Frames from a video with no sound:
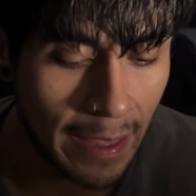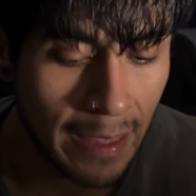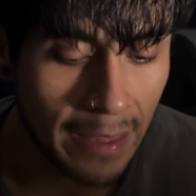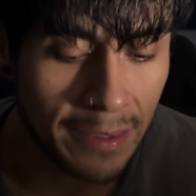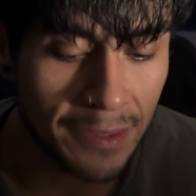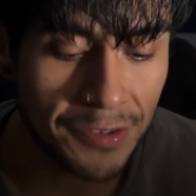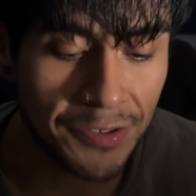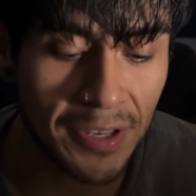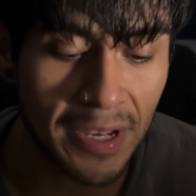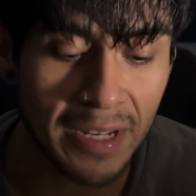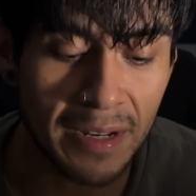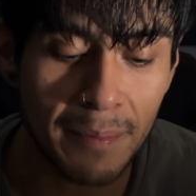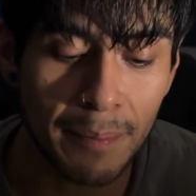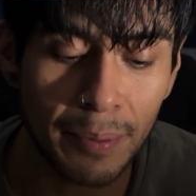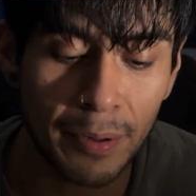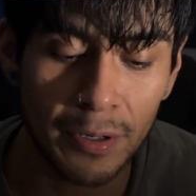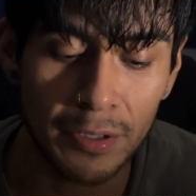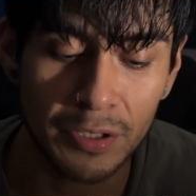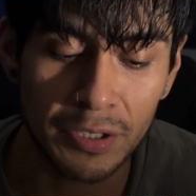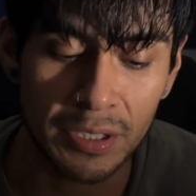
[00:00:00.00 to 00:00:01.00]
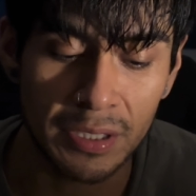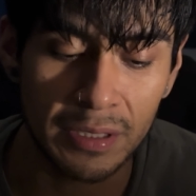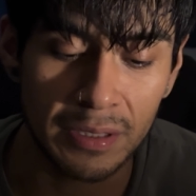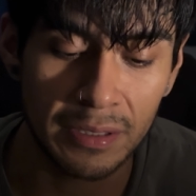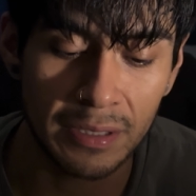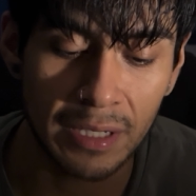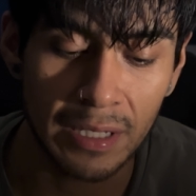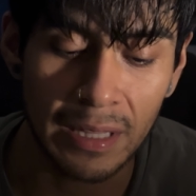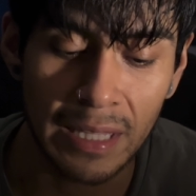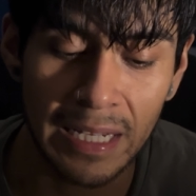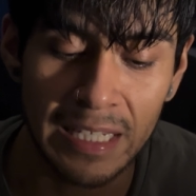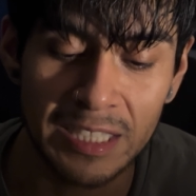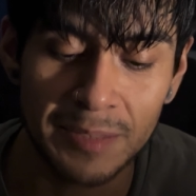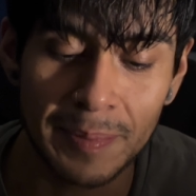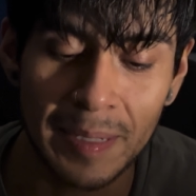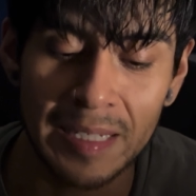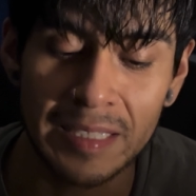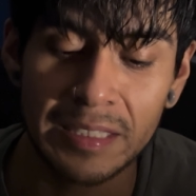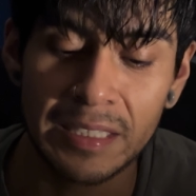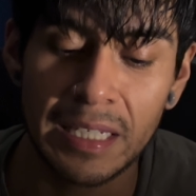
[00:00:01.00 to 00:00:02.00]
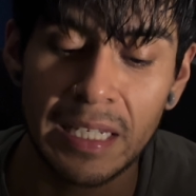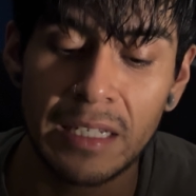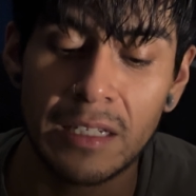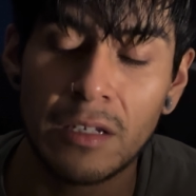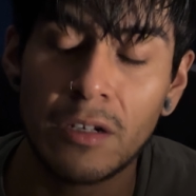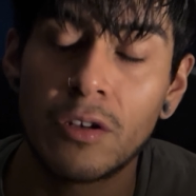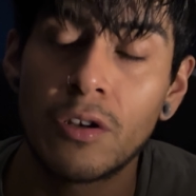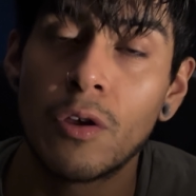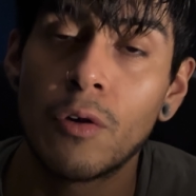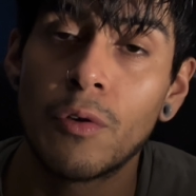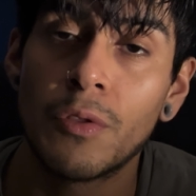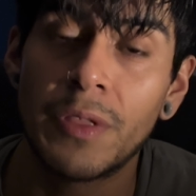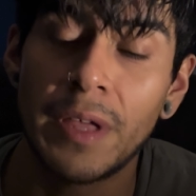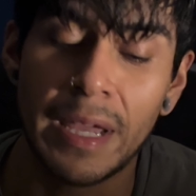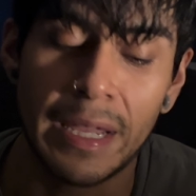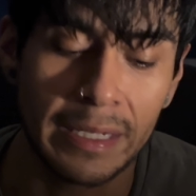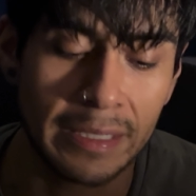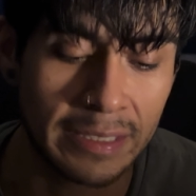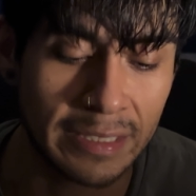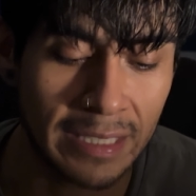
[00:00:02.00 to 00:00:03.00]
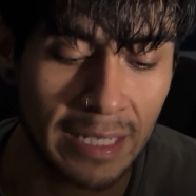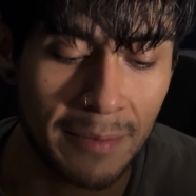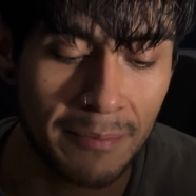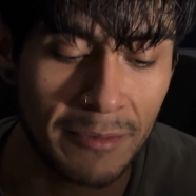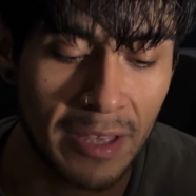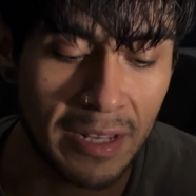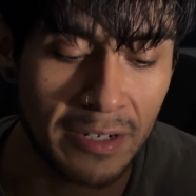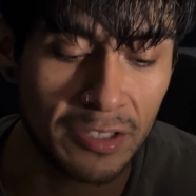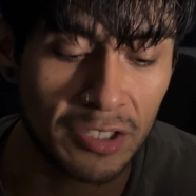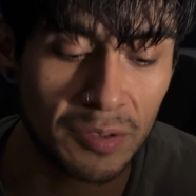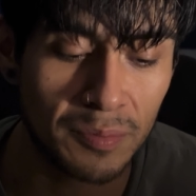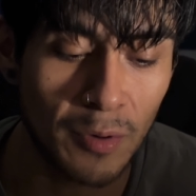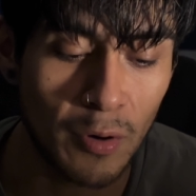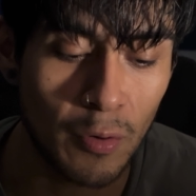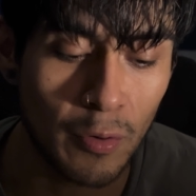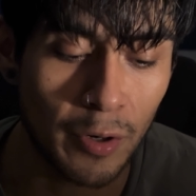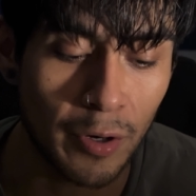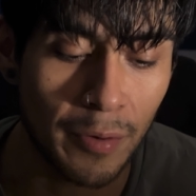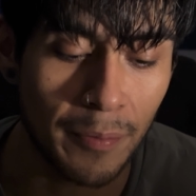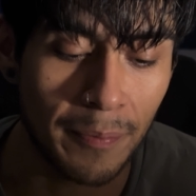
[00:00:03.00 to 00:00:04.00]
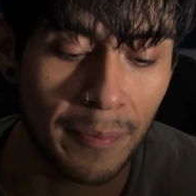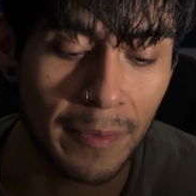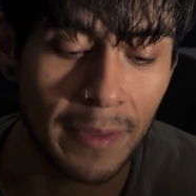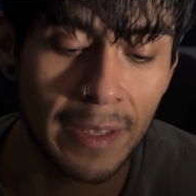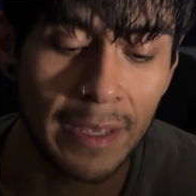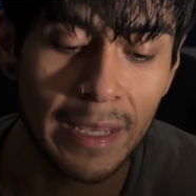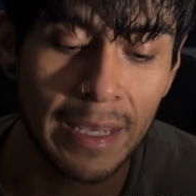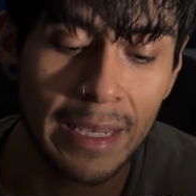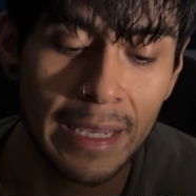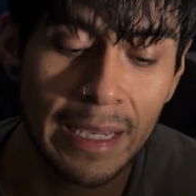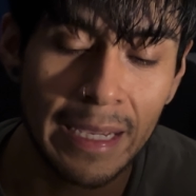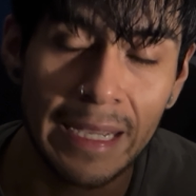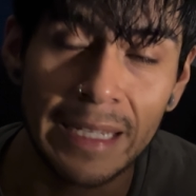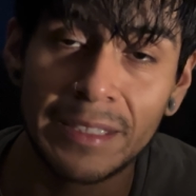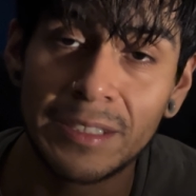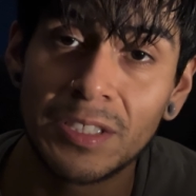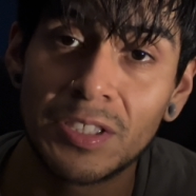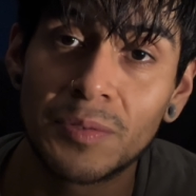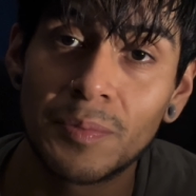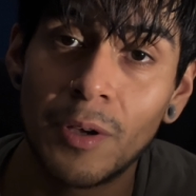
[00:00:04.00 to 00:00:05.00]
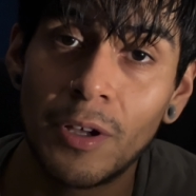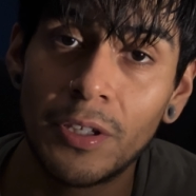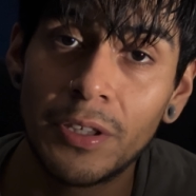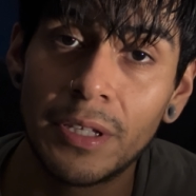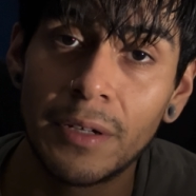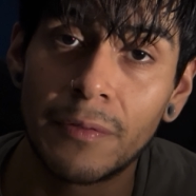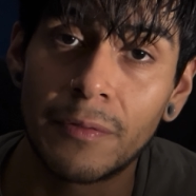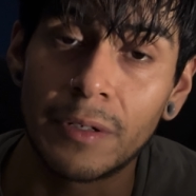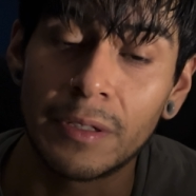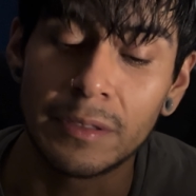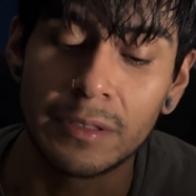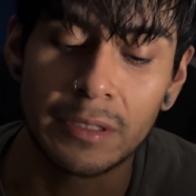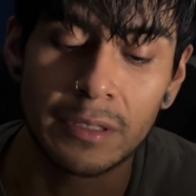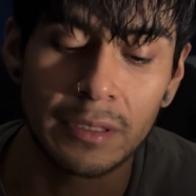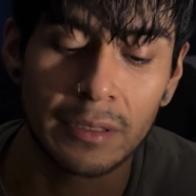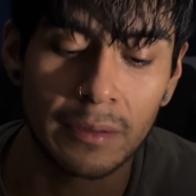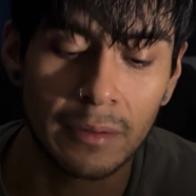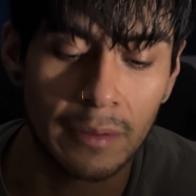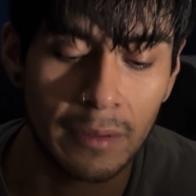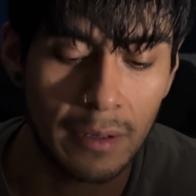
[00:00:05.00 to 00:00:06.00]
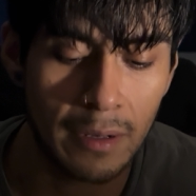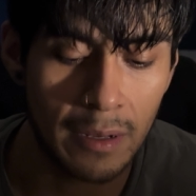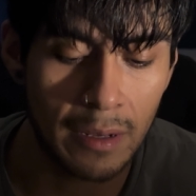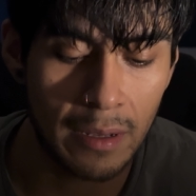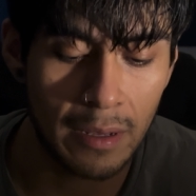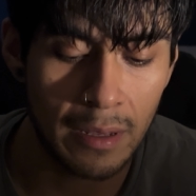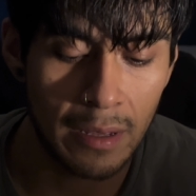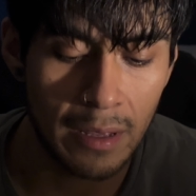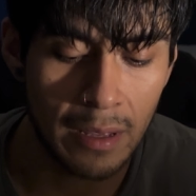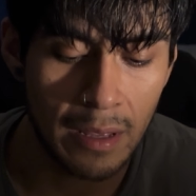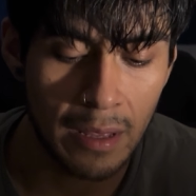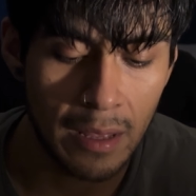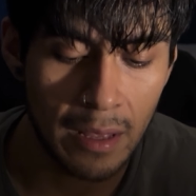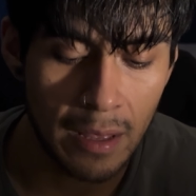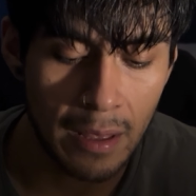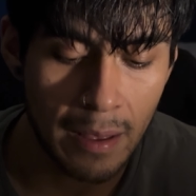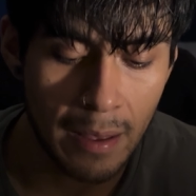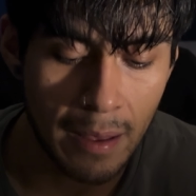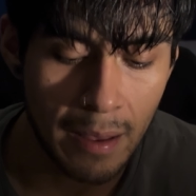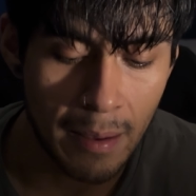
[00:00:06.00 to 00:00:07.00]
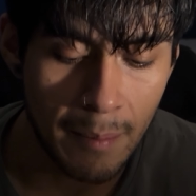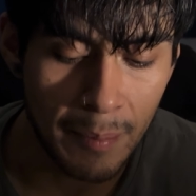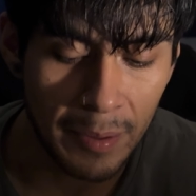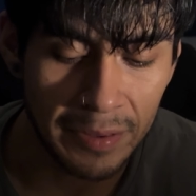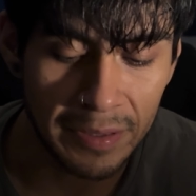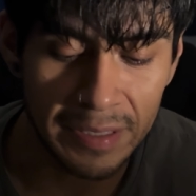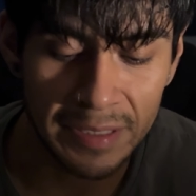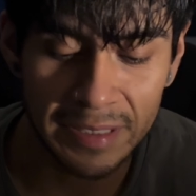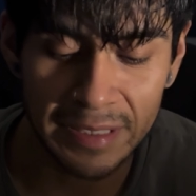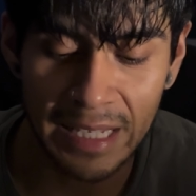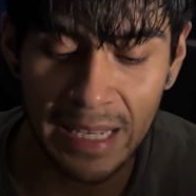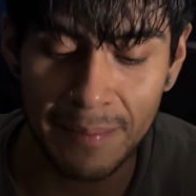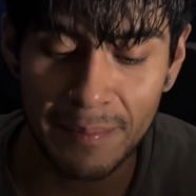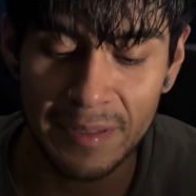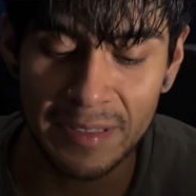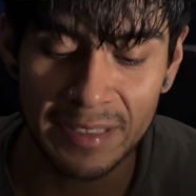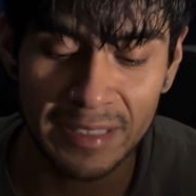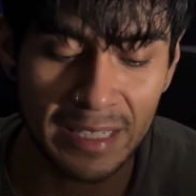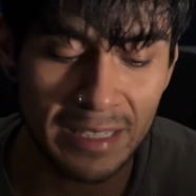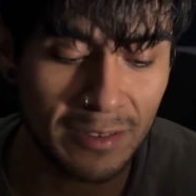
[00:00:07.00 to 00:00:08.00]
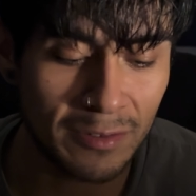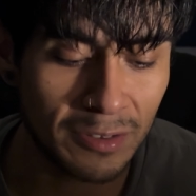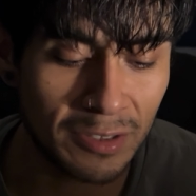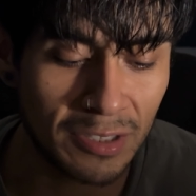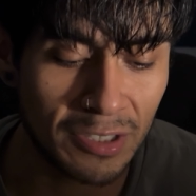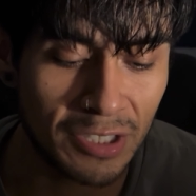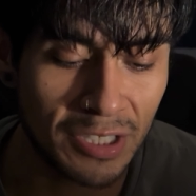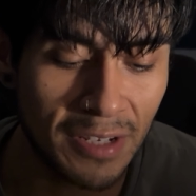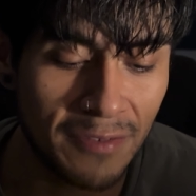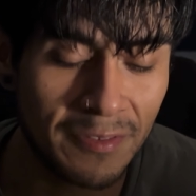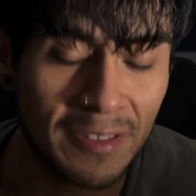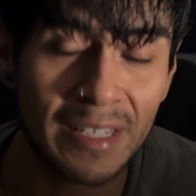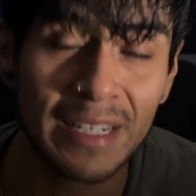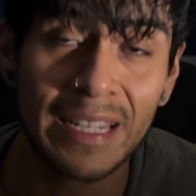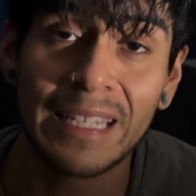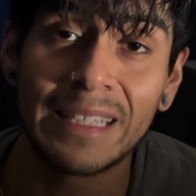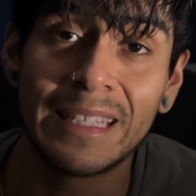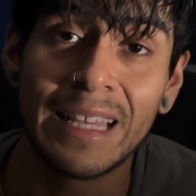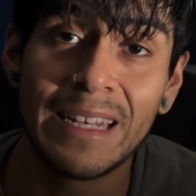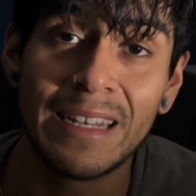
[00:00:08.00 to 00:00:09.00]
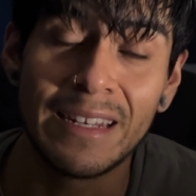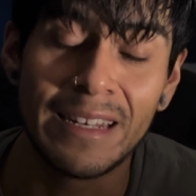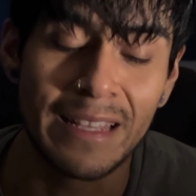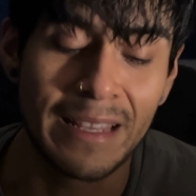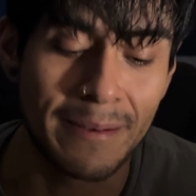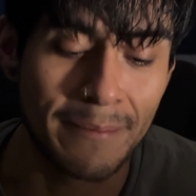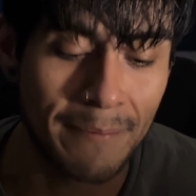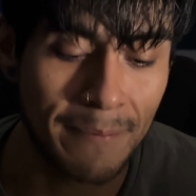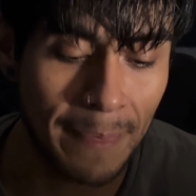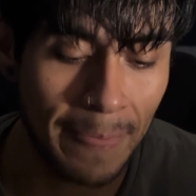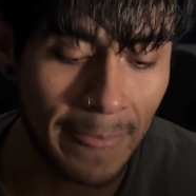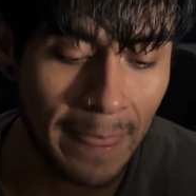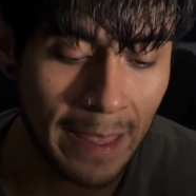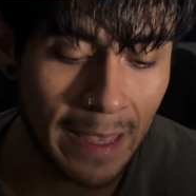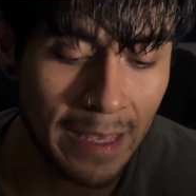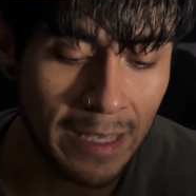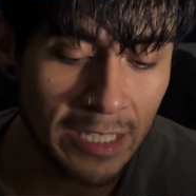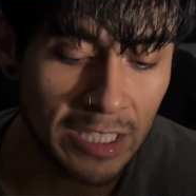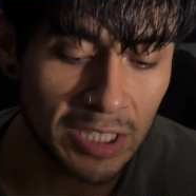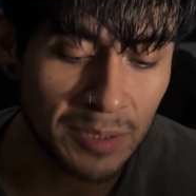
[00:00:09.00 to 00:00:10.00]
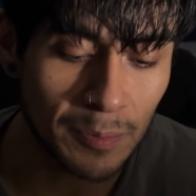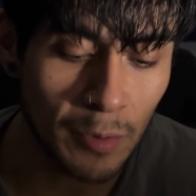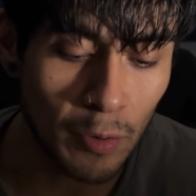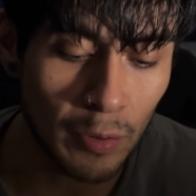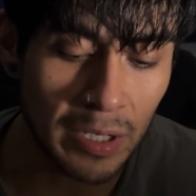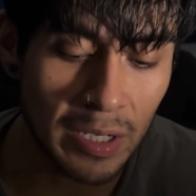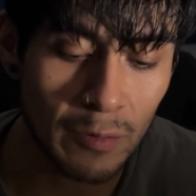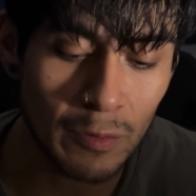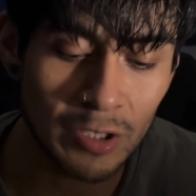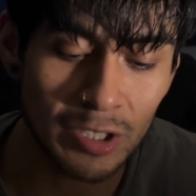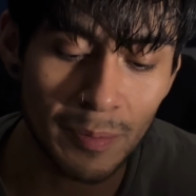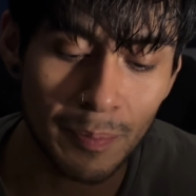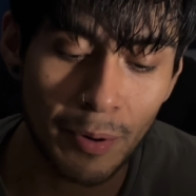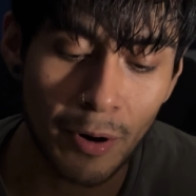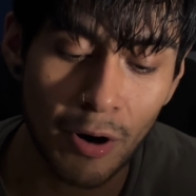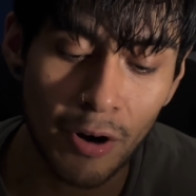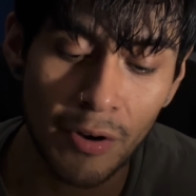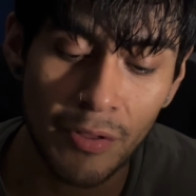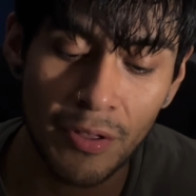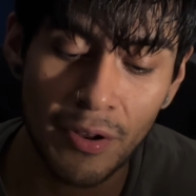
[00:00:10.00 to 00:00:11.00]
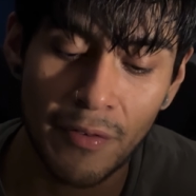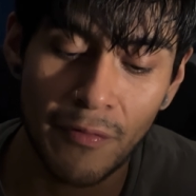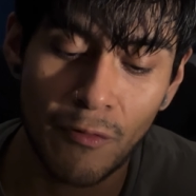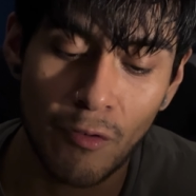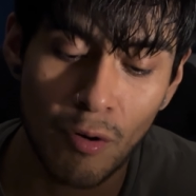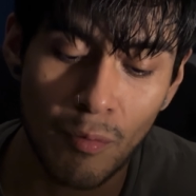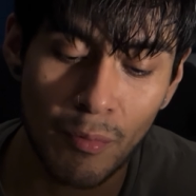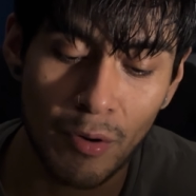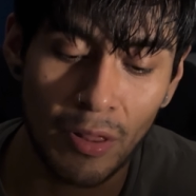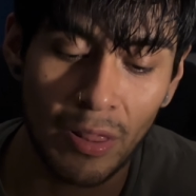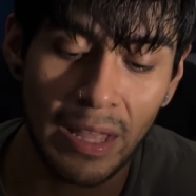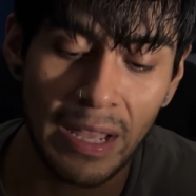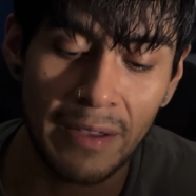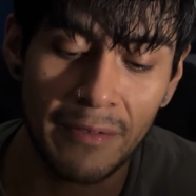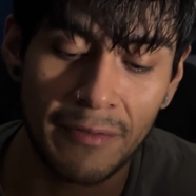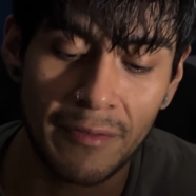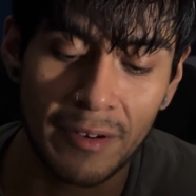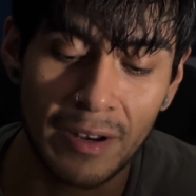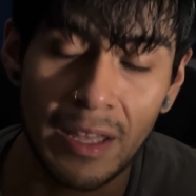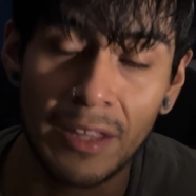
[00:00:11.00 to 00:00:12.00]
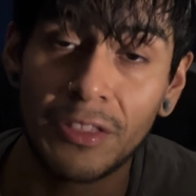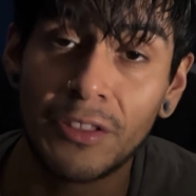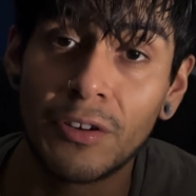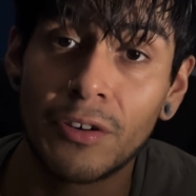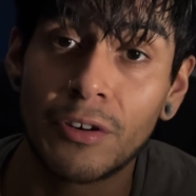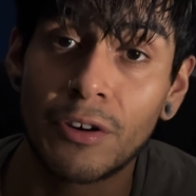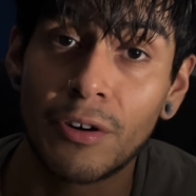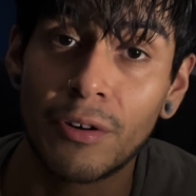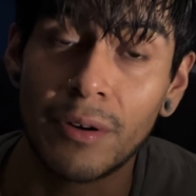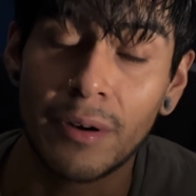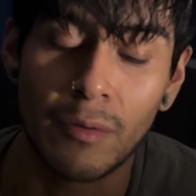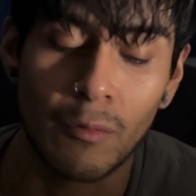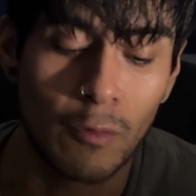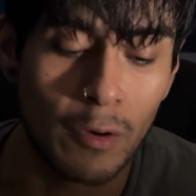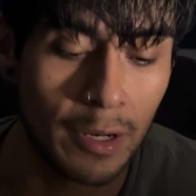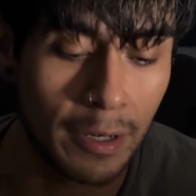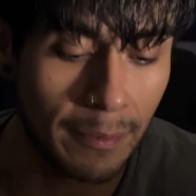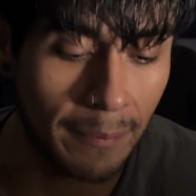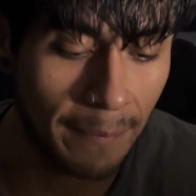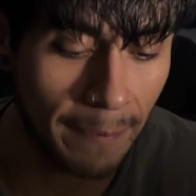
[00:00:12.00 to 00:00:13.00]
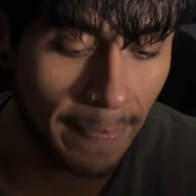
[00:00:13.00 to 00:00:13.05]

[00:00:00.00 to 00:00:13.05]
The second person declines by saying, "No thanks, I'm not a smoker." It's a small difference, but this statement signals a shift in identity. Smoking was a part of their former life, not their current one.